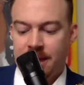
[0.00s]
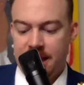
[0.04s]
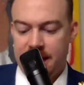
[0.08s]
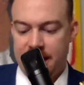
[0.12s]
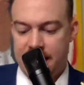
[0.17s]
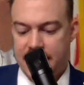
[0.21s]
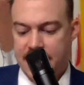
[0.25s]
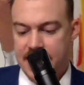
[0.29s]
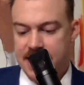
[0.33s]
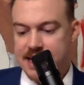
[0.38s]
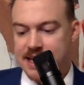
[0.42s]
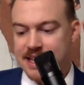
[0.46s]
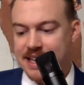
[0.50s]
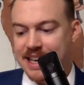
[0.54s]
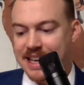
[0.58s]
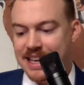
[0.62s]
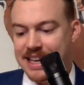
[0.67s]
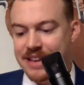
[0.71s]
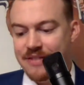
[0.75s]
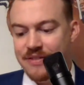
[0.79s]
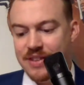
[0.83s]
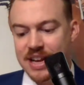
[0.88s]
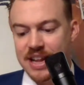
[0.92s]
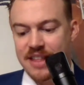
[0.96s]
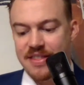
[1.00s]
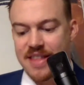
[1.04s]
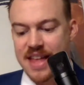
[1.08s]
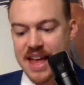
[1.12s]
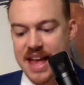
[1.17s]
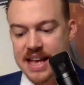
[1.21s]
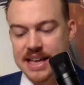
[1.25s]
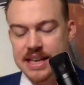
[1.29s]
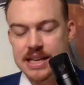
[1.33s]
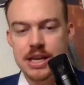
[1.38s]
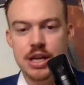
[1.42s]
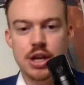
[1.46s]
And even in
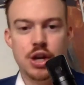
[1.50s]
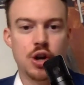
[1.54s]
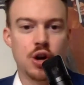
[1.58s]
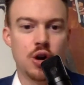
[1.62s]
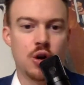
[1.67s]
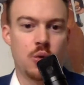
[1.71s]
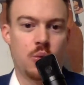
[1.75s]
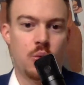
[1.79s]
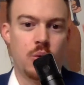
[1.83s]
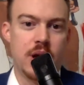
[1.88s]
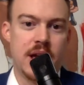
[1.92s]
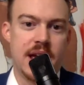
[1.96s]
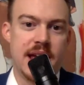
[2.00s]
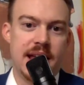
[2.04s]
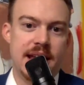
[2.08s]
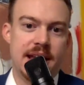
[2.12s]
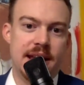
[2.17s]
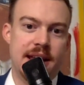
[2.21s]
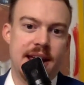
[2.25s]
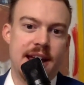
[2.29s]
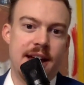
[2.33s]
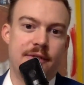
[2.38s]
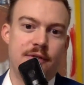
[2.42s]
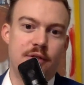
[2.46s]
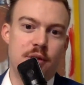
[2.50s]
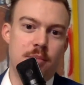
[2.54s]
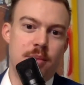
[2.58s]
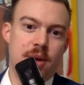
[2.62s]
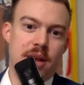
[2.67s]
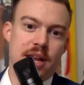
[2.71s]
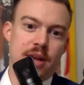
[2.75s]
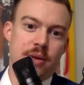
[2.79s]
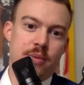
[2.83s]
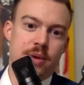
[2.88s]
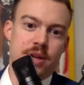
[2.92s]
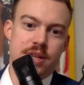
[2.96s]
that year when
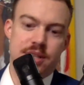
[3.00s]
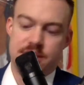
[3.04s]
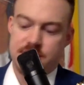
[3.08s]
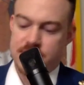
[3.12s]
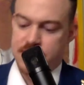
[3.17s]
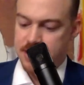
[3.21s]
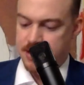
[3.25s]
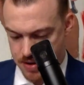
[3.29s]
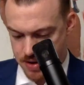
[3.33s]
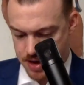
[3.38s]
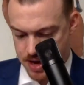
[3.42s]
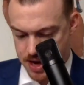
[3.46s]
everybody was